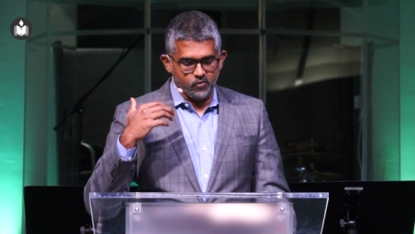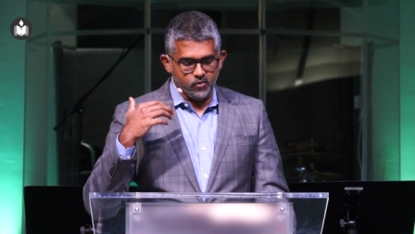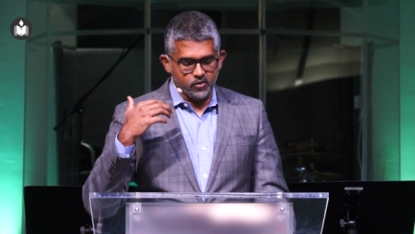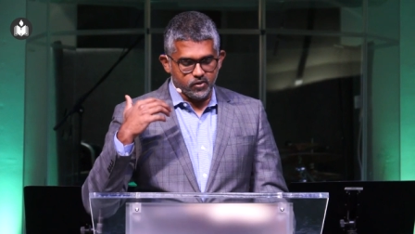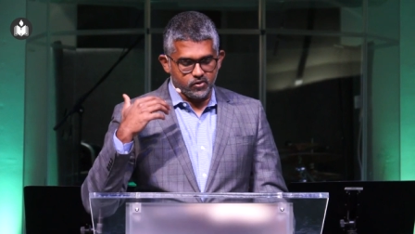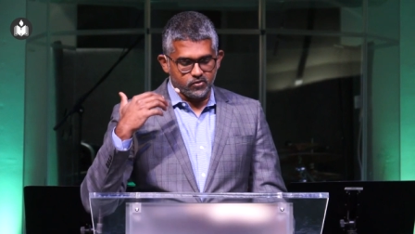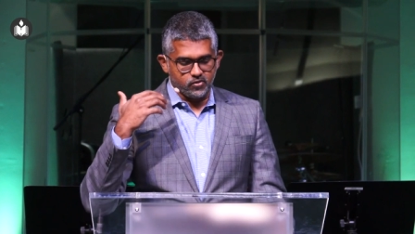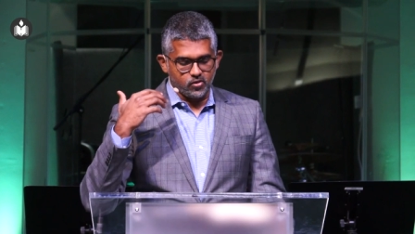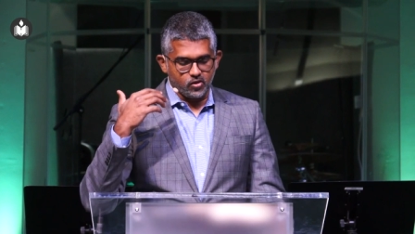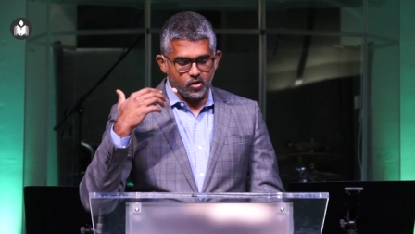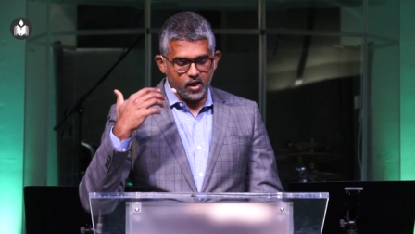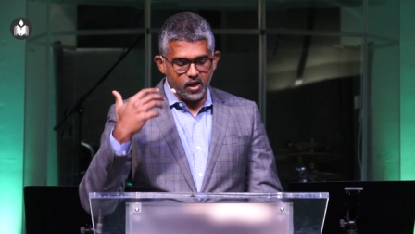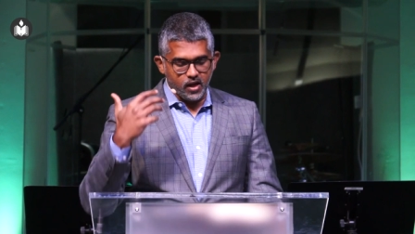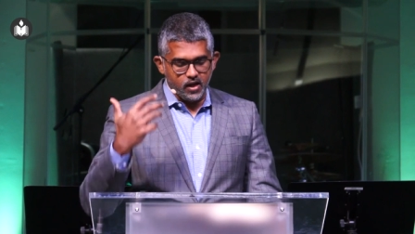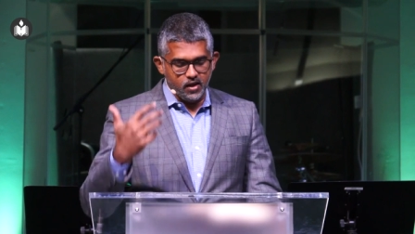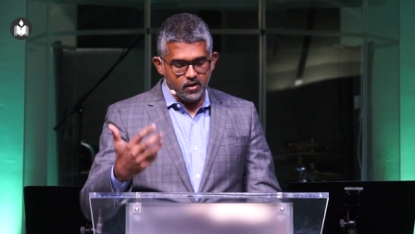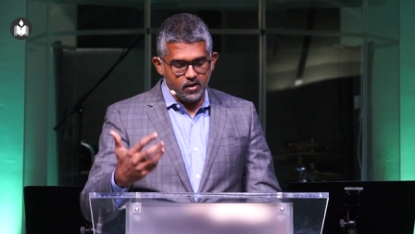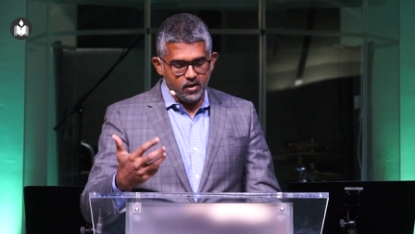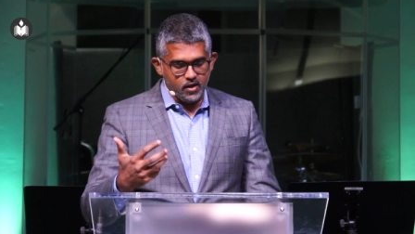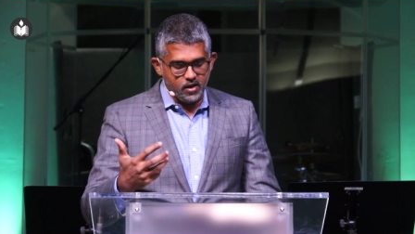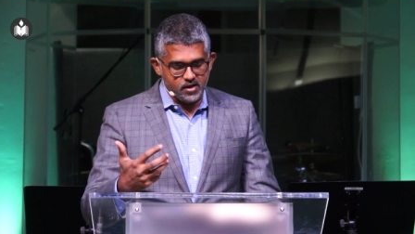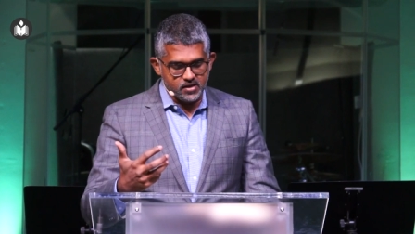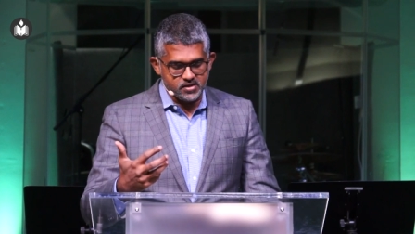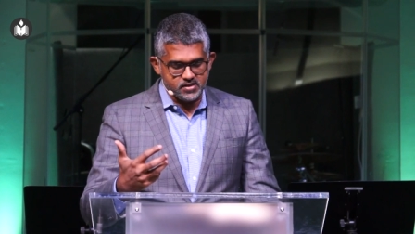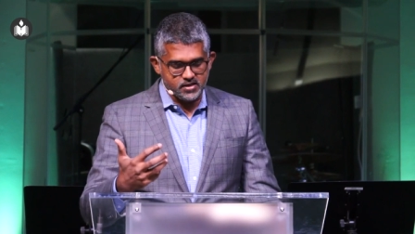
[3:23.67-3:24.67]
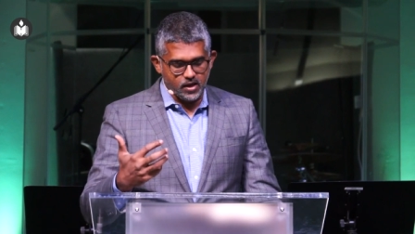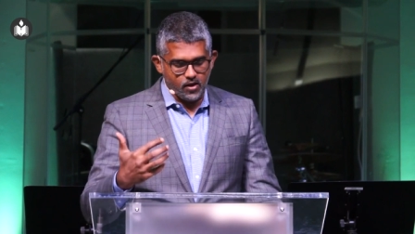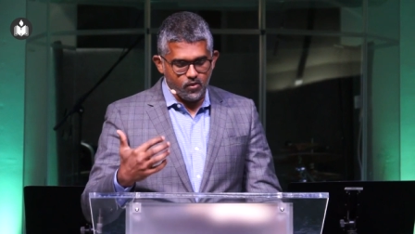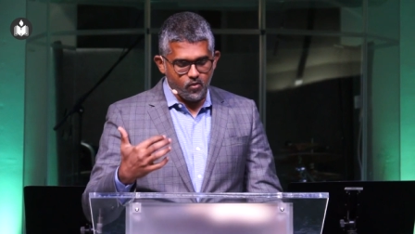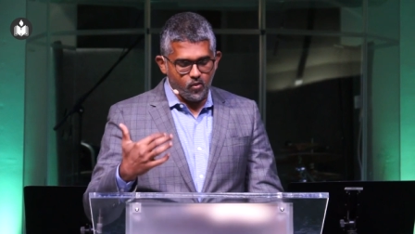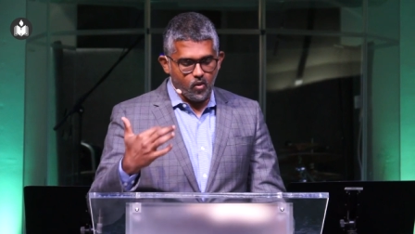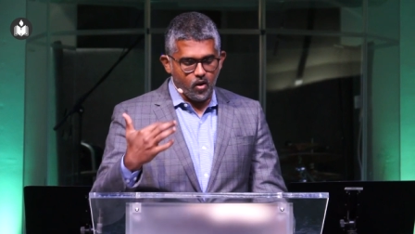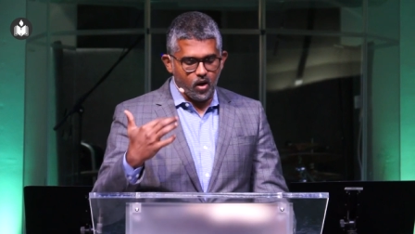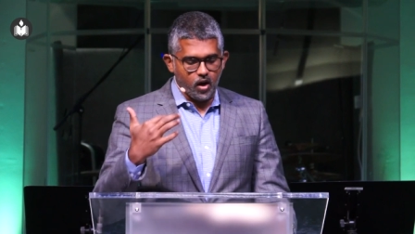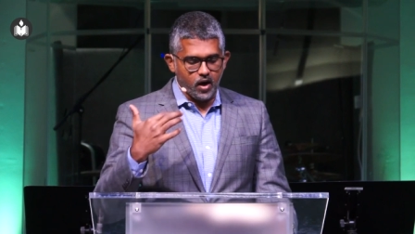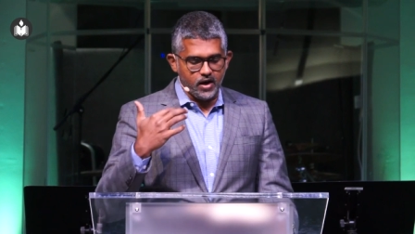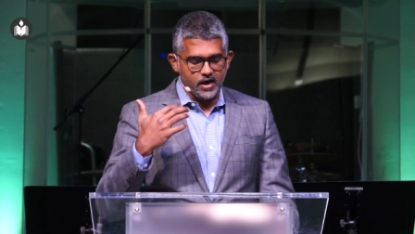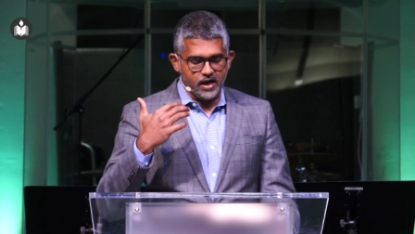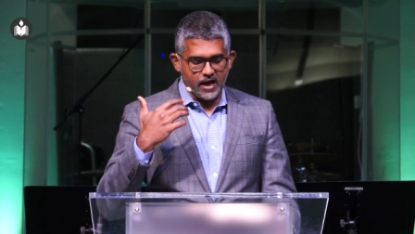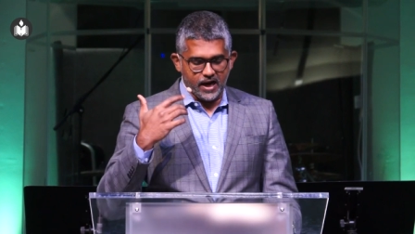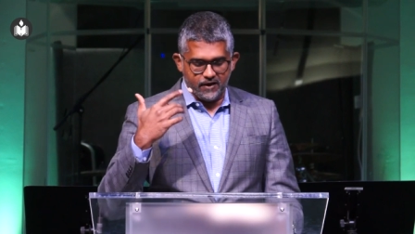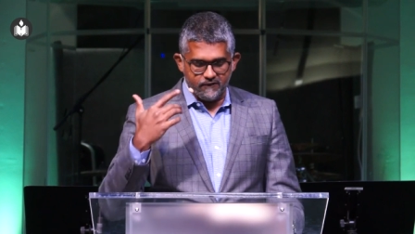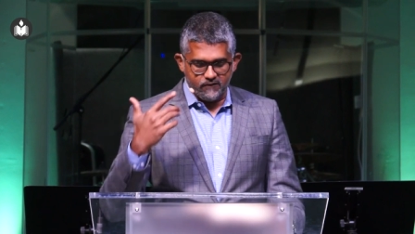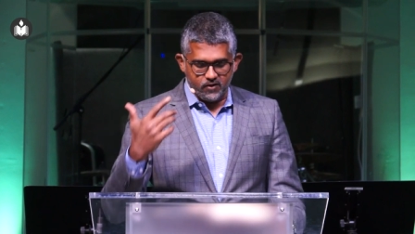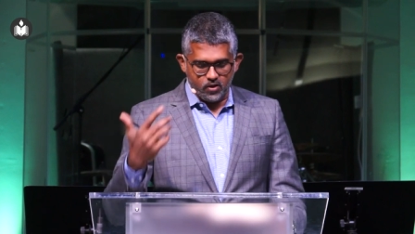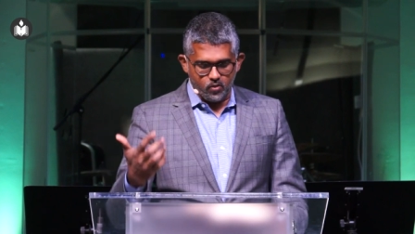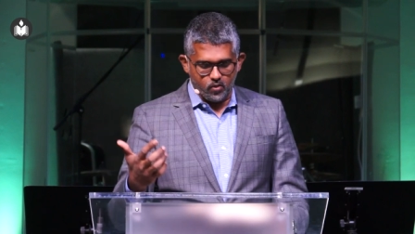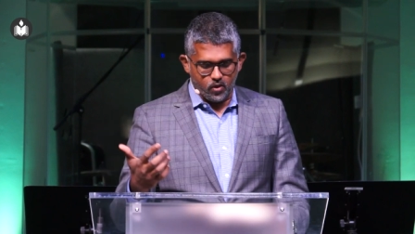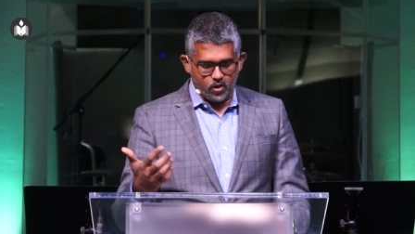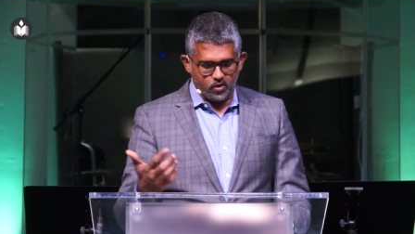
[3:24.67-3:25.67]
with three years, I warned
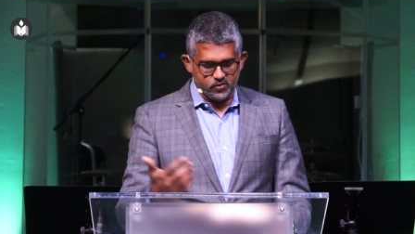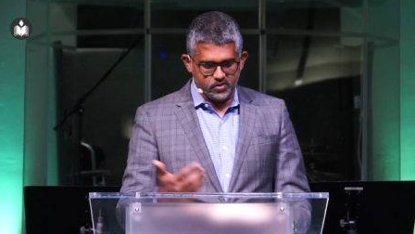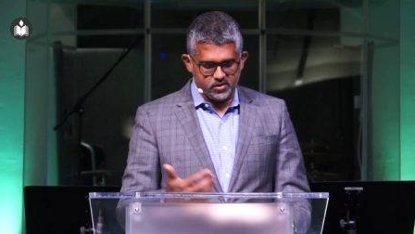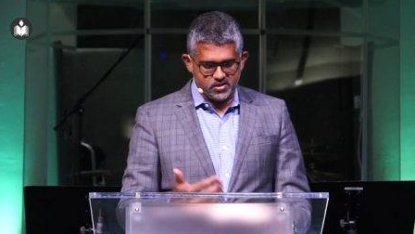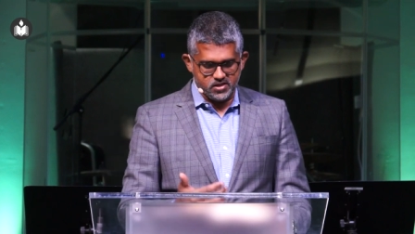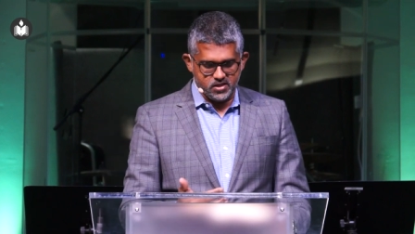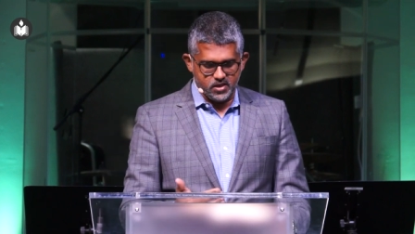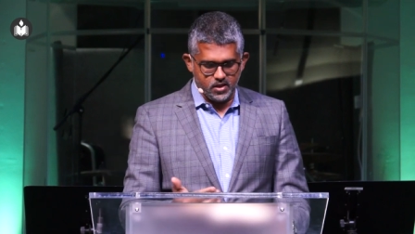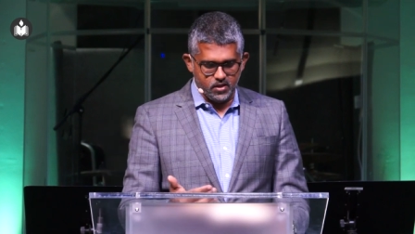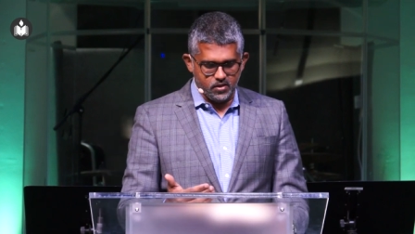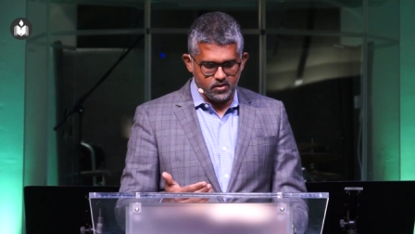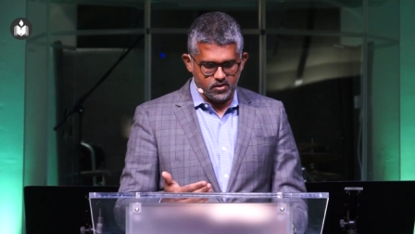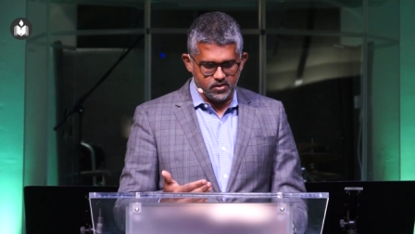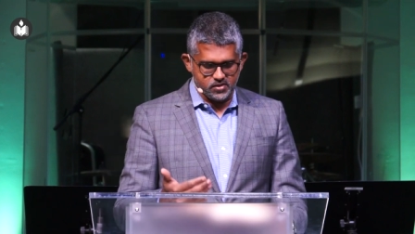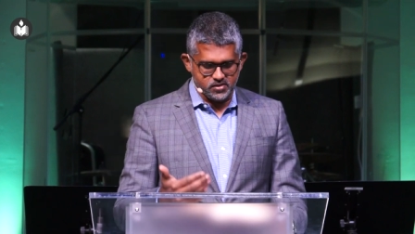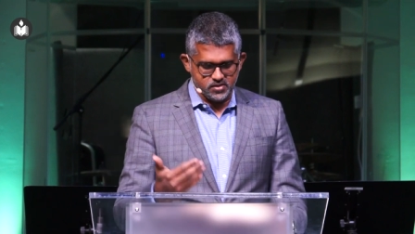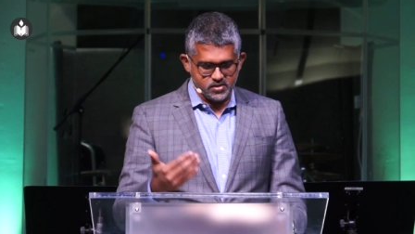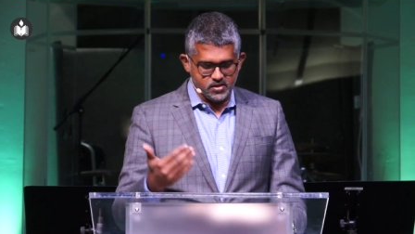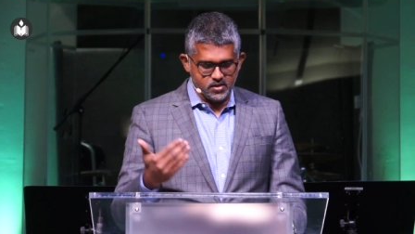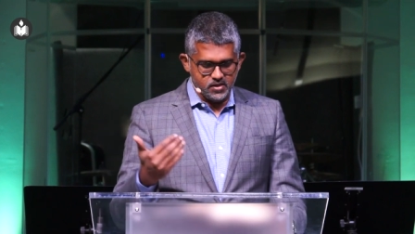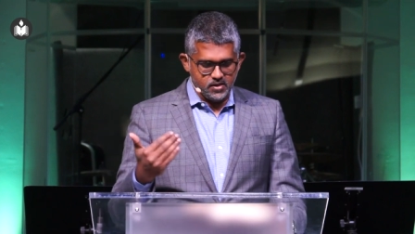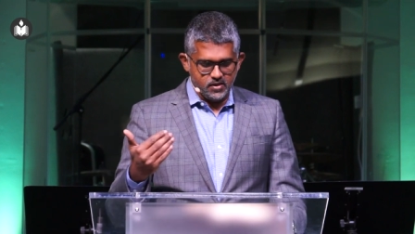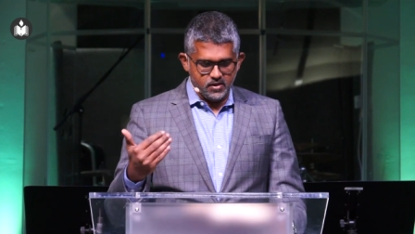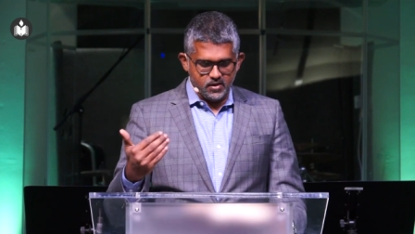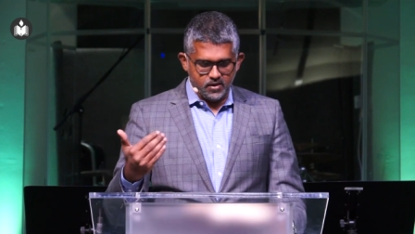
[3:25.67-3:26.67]
everyone with tears.